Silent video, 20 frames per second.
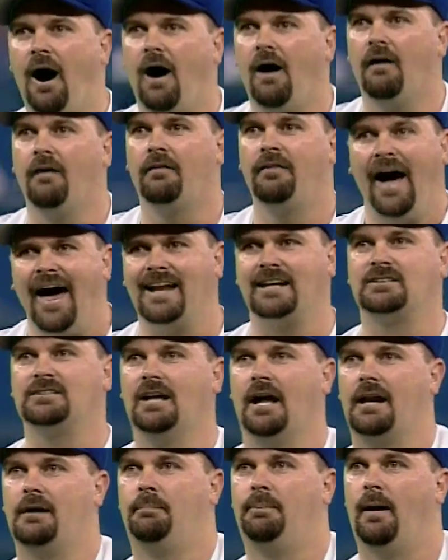tells me
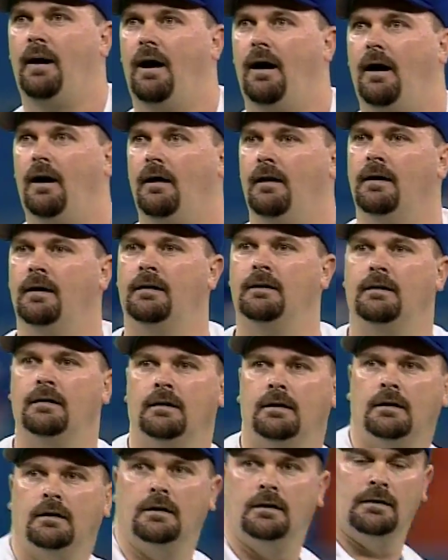otherwise, then,
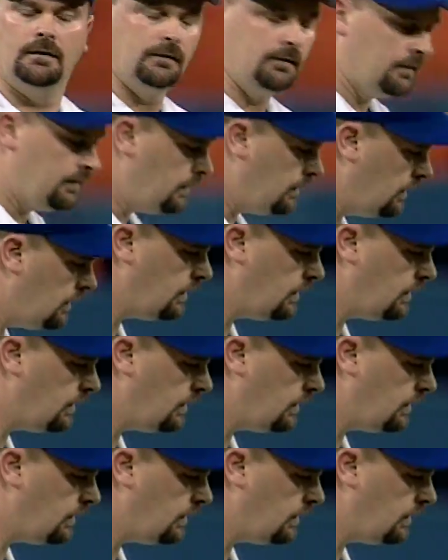we have